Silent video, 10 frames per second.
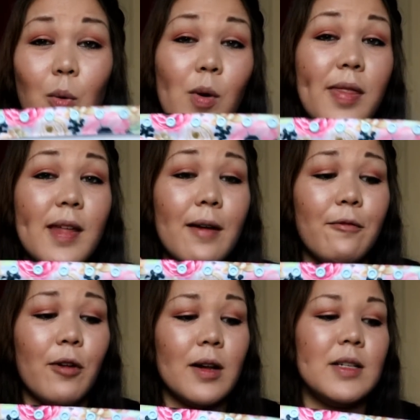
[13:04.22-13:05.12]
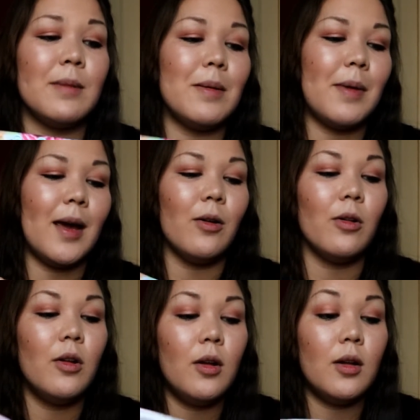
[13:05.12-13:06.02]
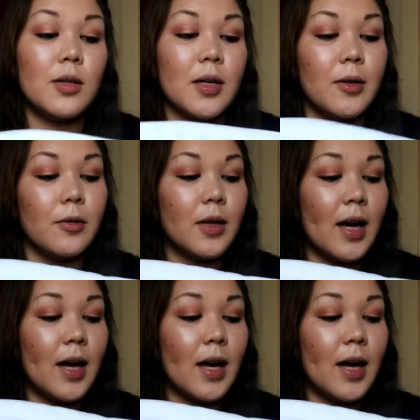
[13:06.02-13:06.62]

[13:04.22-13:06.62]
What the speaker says: with that front tummy panel, so